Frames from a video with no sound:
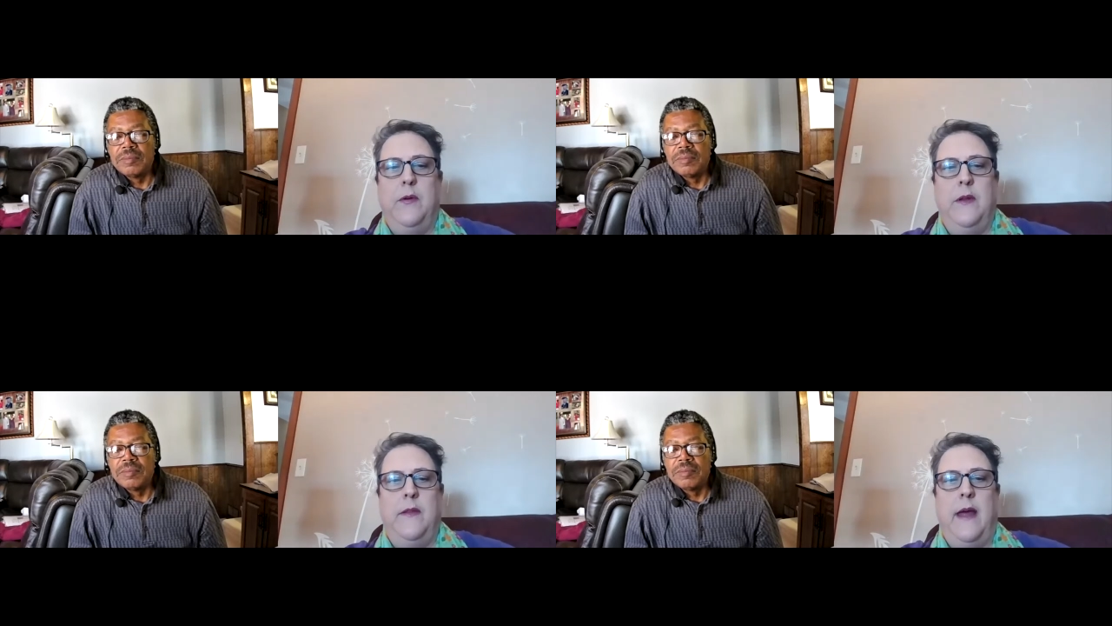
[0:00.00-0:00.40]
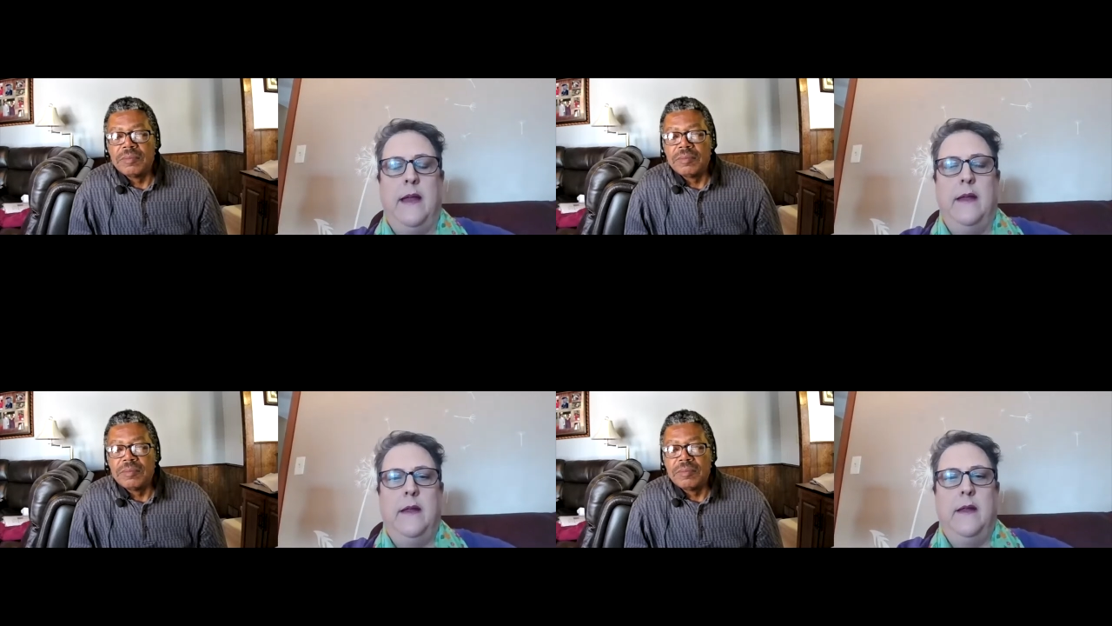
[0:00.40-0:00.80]
Speaker 1: put in
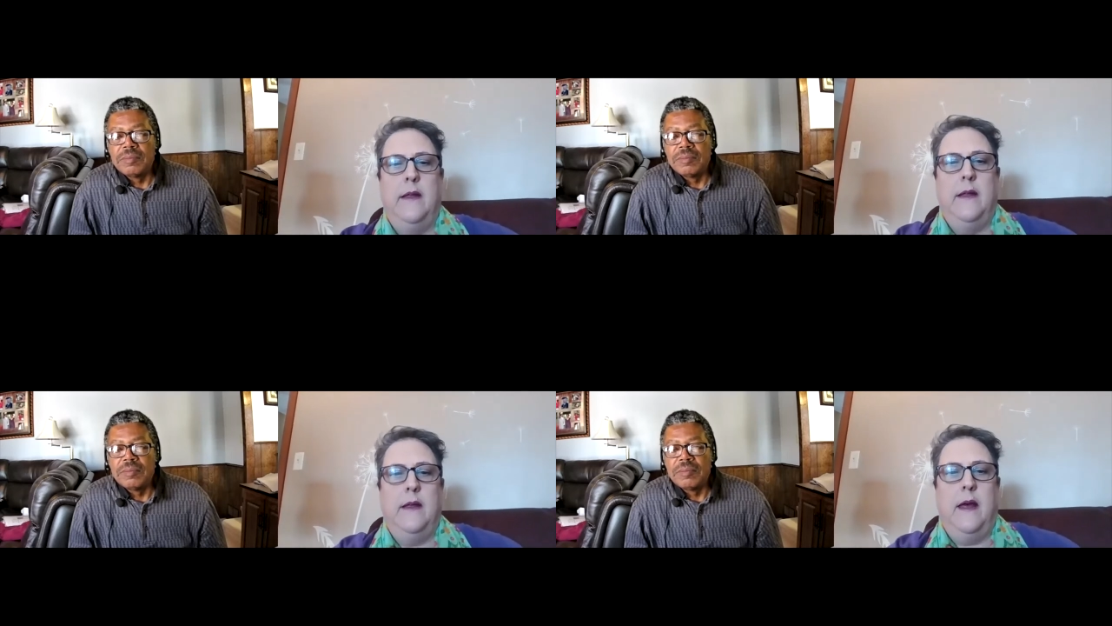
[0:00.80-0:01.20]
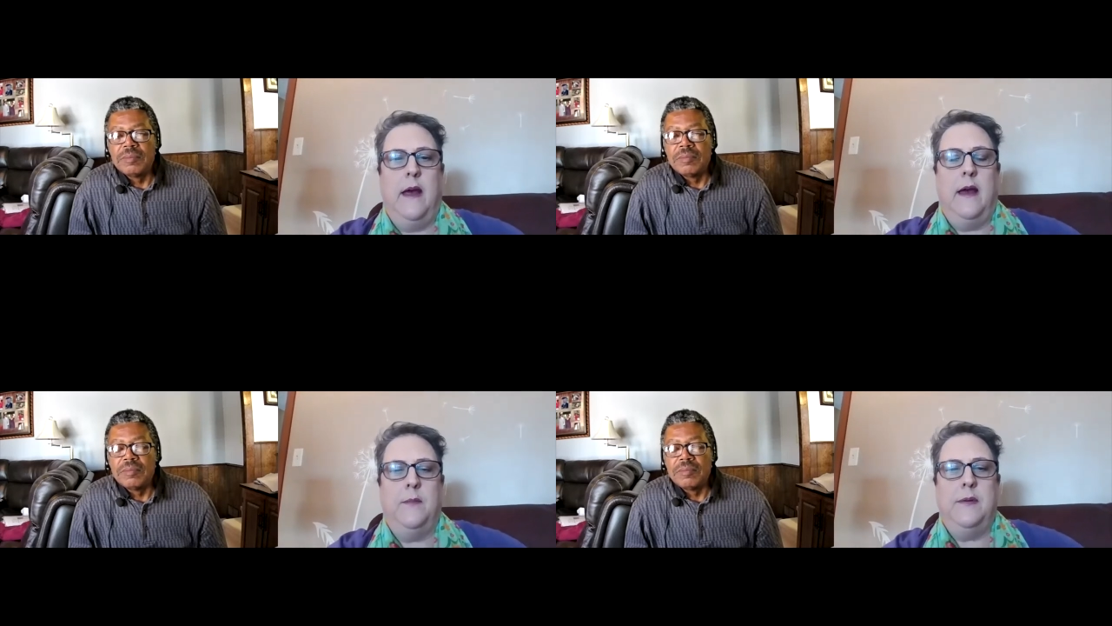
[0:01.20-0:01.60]
that
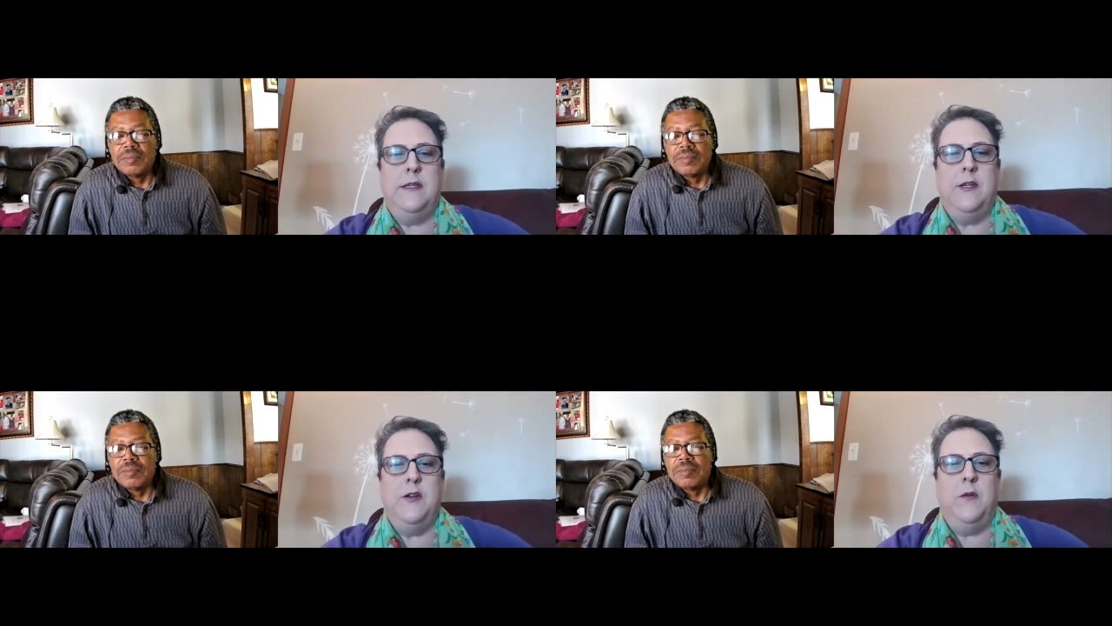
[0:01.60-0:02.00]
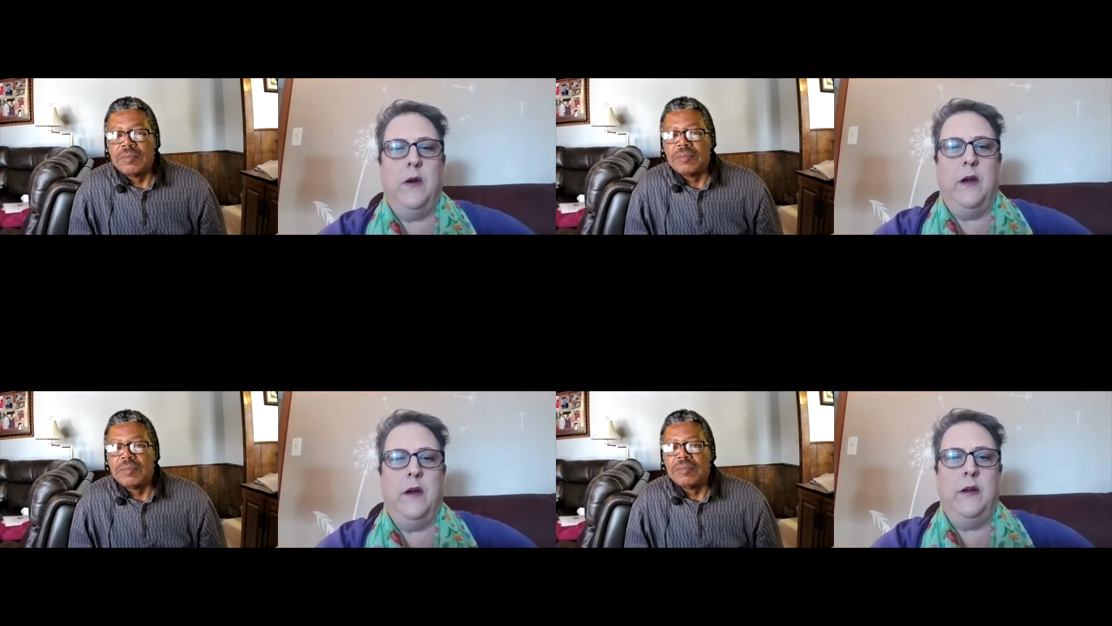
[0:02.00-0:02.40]
uh, position
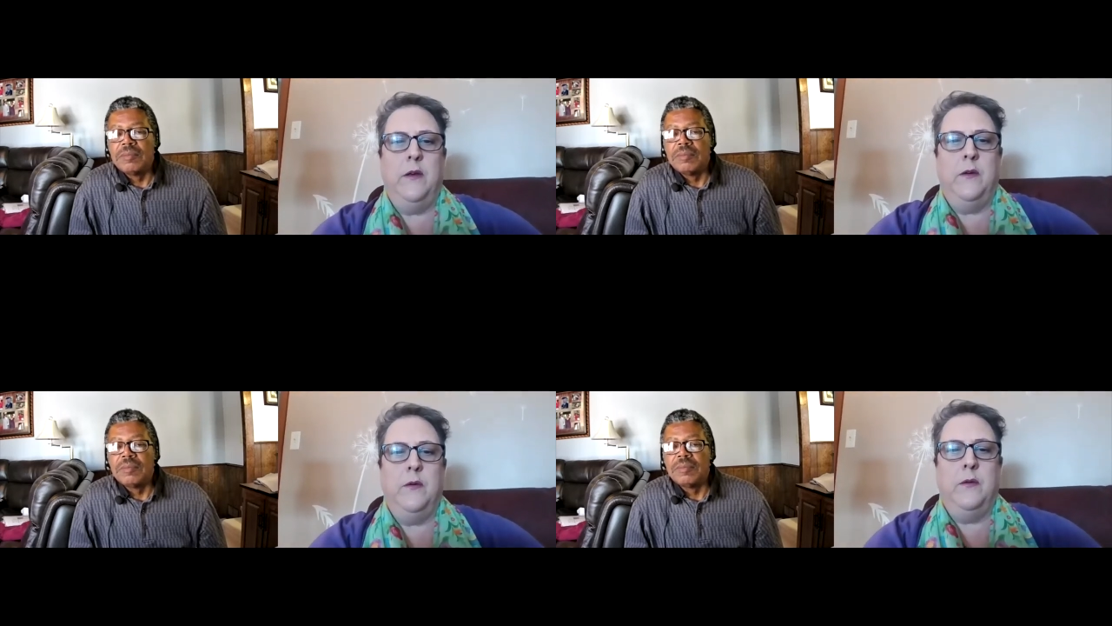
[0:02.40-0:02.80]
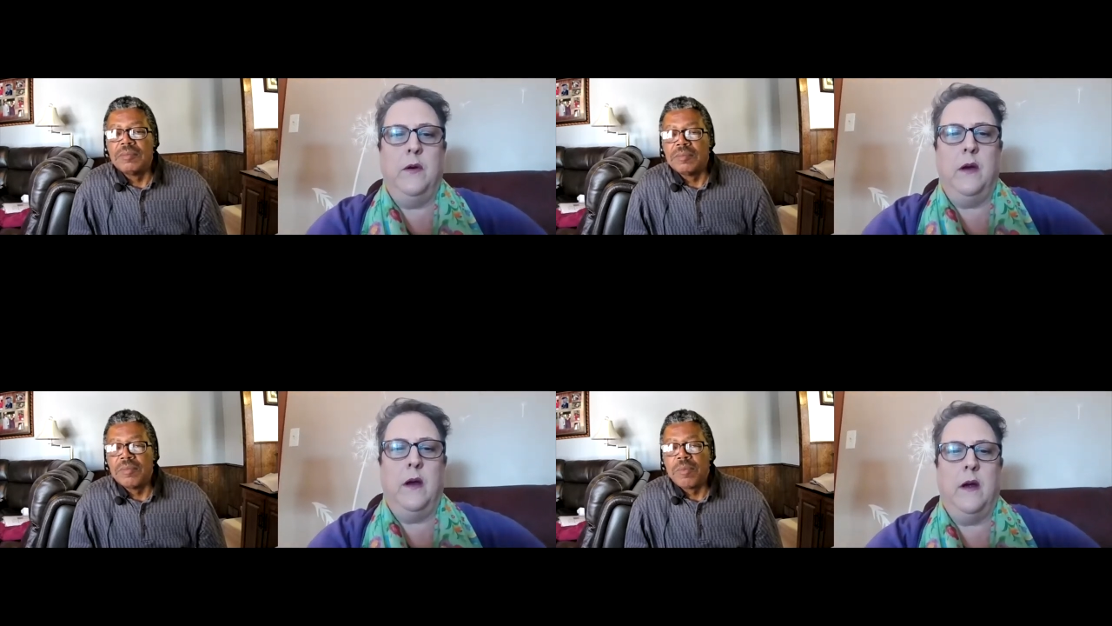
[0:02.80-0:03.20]
where you
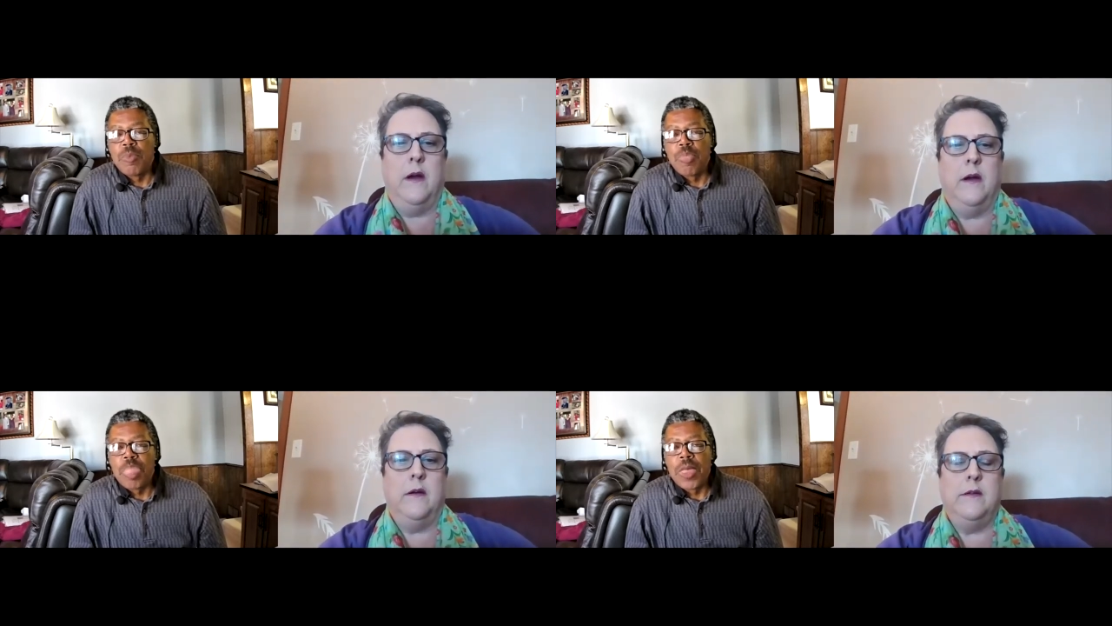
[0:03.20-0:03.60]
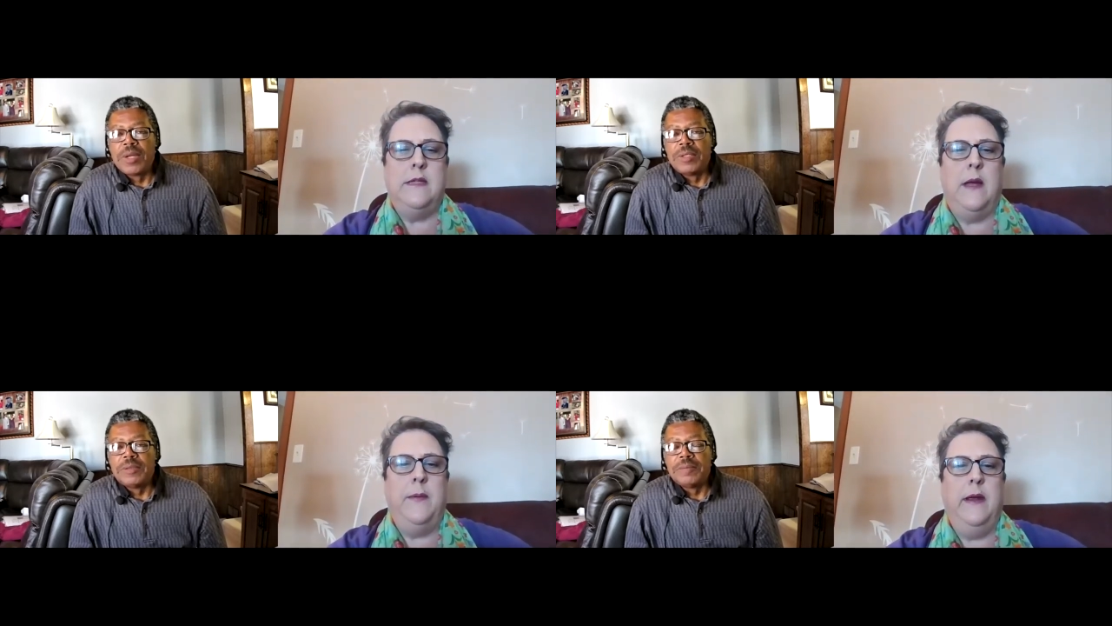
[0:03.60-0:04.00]
are
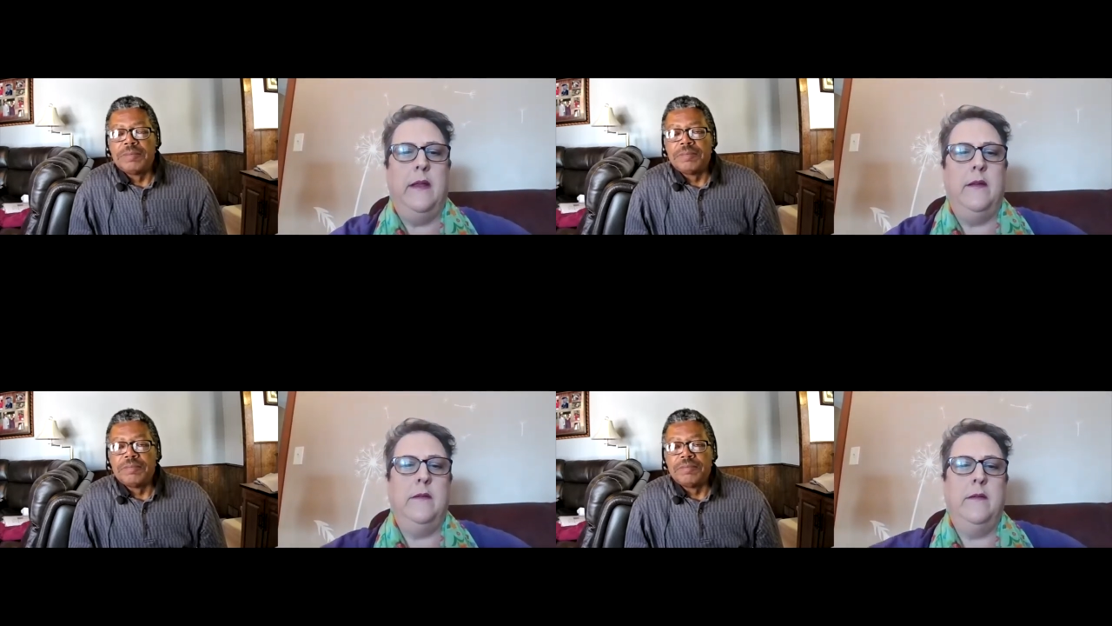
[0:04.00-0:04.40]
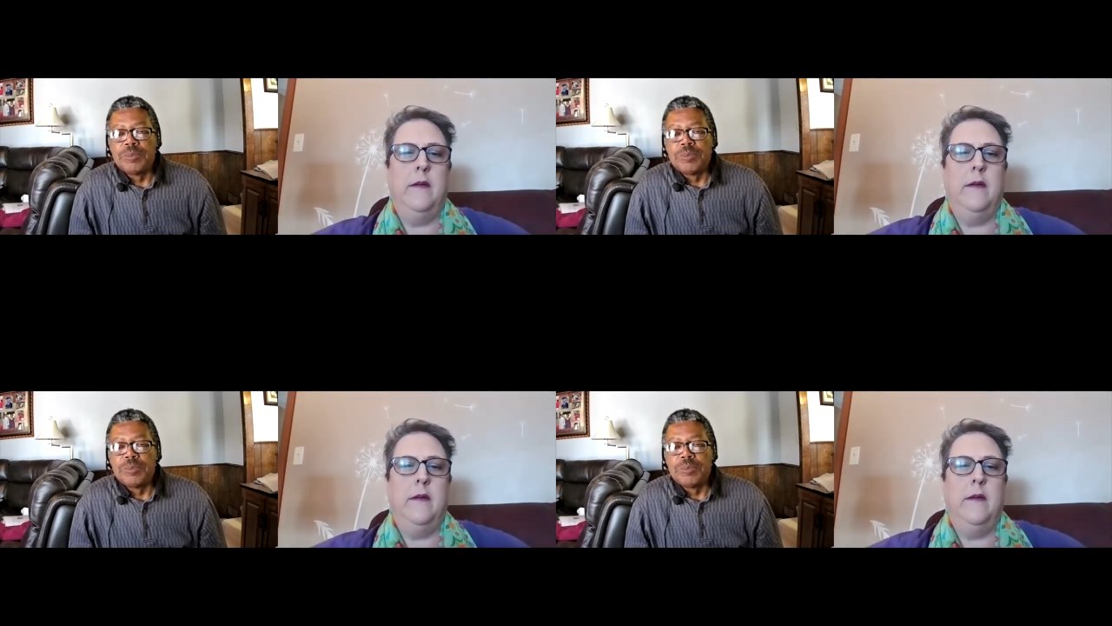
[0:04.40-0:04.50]
stepping in